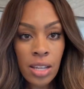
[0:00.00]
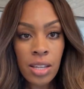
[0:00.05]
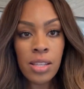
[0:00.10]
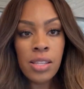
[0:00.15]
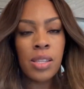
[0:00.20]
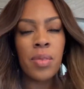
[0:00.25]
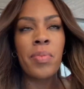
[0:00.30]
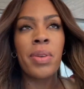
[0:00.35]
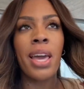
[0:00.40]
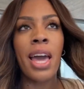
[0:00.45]

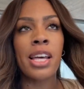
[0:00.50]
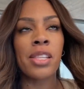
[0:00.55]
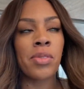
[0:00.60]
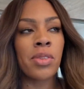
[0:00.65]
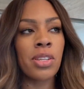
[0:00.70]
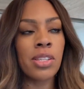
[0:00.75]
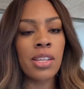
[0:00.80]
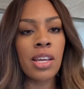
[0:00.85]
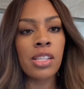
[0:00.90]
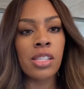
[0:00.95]
Somebody asked me
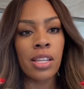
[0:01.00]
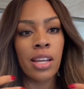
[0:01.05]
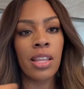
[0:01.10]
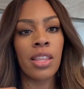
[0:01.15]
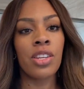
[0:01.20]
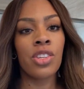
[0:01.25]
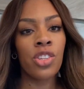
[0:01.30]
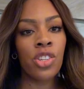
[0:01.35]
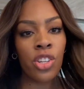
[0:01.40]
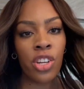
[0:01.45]
just yesterday,
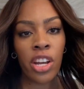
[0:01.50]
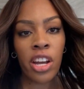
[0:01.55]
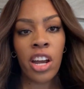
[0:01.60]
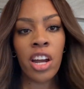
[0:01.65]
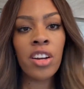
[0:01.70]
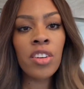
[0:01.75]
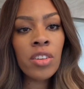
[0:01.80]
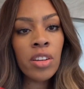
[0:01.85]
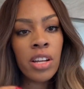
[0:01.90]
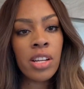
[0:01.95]
did you do your
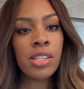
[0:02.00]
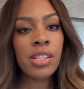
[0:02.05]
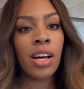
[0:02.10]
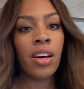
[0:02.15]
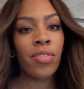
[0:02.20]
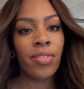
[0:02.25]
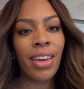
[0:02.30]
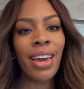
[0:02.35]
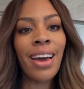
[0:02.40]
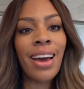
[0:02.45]
hair
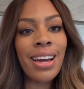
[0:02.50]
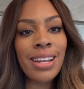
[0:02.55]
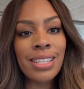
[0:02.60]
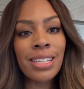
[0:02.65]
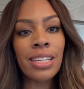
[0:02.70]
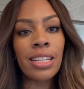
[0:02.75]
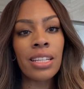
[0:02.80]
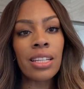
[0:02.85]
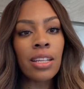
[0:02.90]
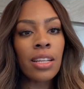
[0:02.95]
yourself? Yeah, I
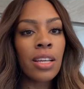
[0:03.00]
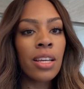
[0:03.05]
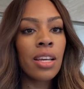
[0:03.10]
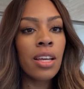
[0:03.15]
did.